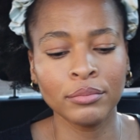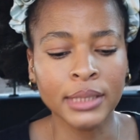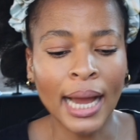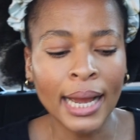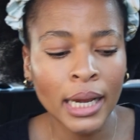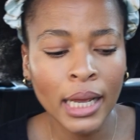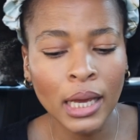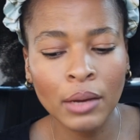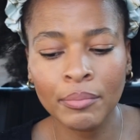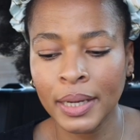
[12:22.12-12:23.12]

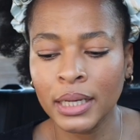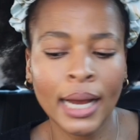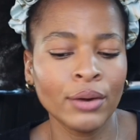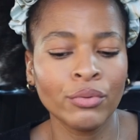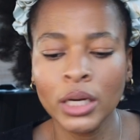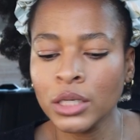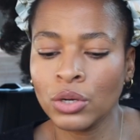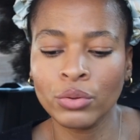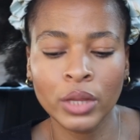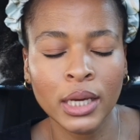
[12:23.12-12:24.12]
dining, but I really
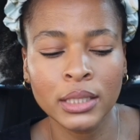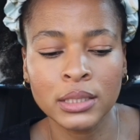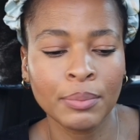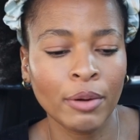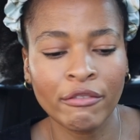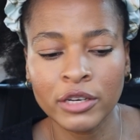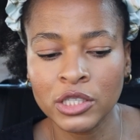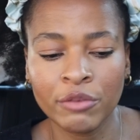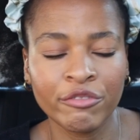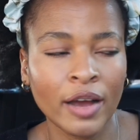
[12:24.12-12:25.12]
don't think it's a private
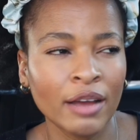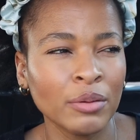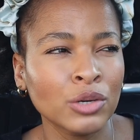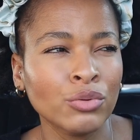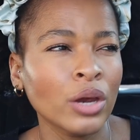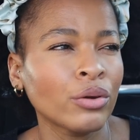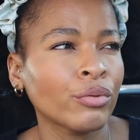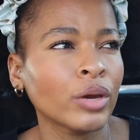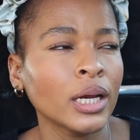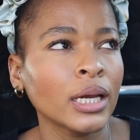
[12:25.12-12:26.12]
chef vibe.
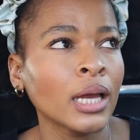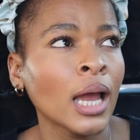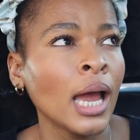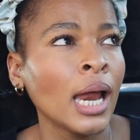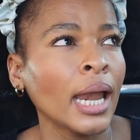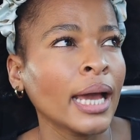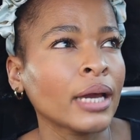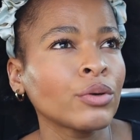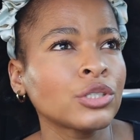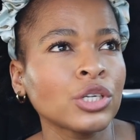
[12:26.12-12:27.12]
It really,
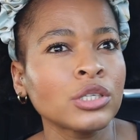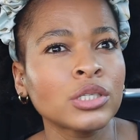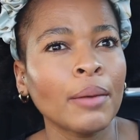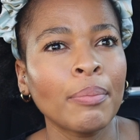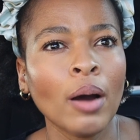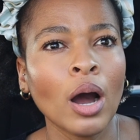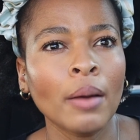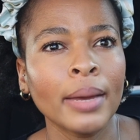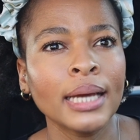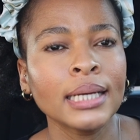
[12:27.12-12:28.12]
like, it was just
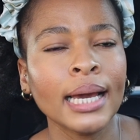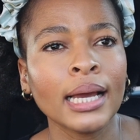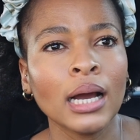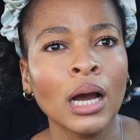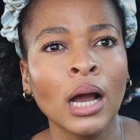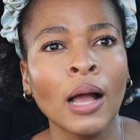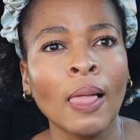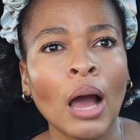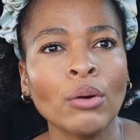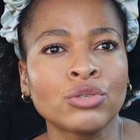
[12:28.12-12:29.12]
subpar, man. Like,
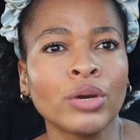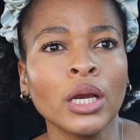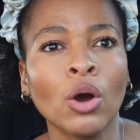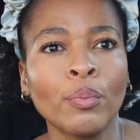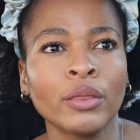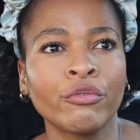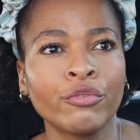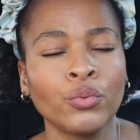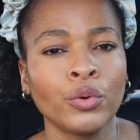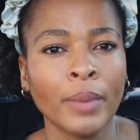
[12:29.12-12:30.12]
I was really hoping the
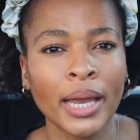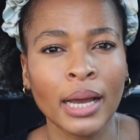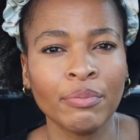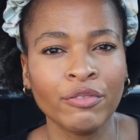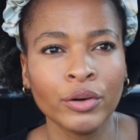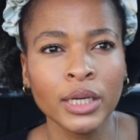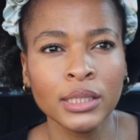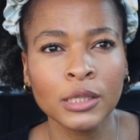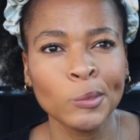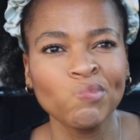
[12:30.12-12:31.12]
food would make up for
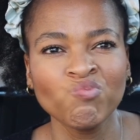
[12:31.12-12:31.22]
it,